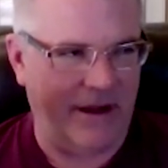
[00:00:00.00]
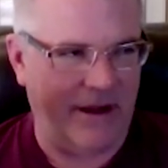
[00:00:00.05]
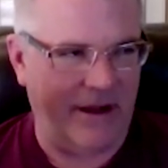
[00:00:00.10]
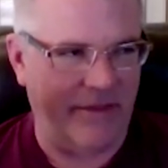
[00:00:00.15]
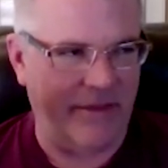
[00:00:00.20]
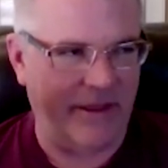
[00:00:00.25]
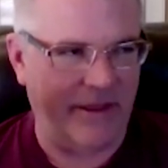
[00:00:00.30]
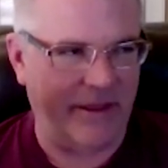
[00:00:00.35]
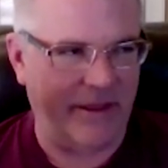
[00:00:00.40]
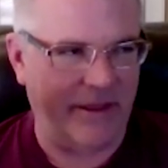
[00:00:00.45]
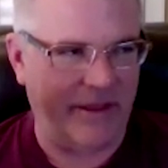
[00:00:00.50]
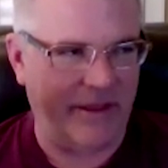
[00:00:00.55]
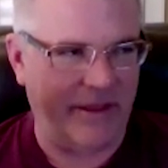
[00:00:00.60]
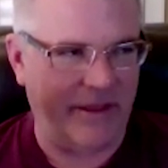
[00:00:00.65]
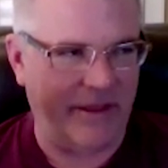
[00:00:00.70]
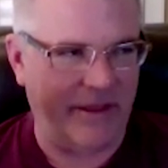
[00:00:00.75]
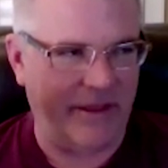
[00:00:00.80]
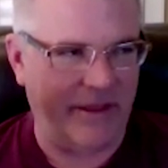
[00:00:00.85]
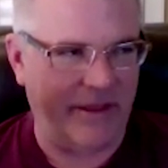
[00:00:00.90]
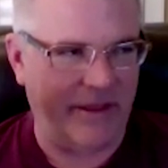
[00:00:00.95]
I think that the
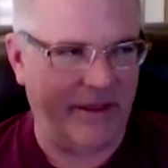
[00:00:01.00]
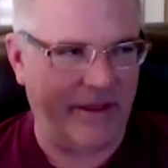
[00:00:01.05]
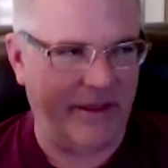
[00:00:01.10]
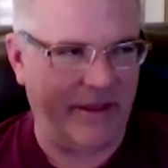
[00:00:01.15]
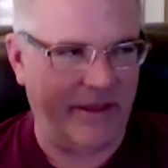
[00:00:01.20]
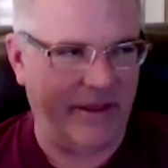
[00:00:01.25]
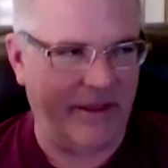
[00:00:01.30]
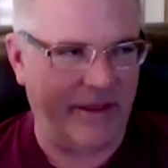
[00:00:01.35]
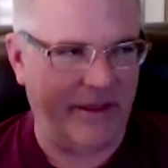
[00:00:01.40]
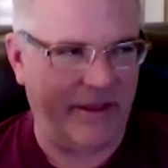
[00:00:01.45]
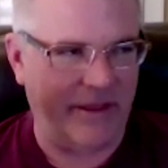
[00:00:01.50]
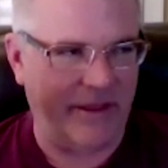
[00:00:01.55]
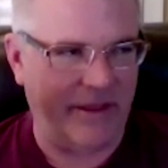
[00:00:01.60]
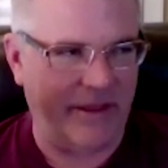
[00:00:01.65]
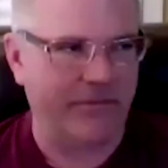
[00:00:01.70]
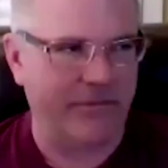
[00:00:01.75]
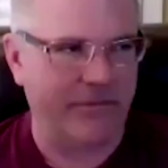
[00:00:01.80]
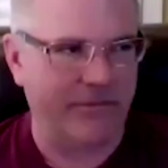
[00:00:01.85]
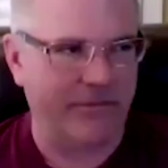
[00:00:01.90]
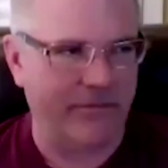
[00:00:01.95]
main
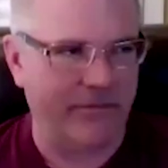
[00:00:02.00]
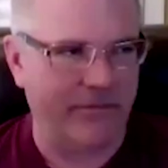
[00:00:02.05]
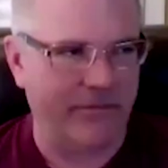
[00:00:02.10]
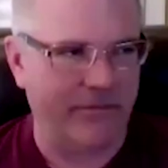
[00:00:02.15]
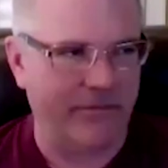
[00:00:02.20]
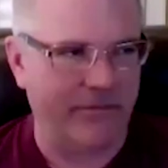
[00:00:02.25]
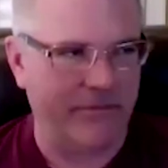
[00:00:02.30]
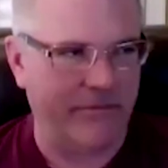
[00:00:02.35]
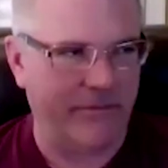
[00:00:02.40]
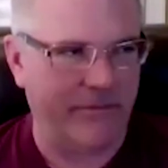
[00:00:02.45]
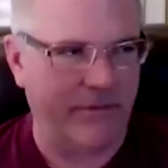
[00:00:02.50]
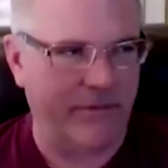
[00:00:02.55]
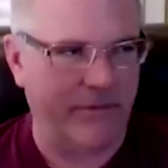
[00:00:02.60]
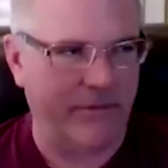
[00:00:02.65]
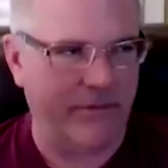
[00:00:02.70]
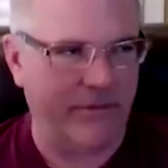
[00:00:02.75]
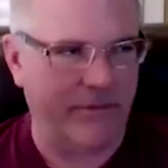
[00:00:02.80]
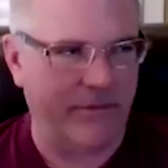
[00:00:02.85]
flip there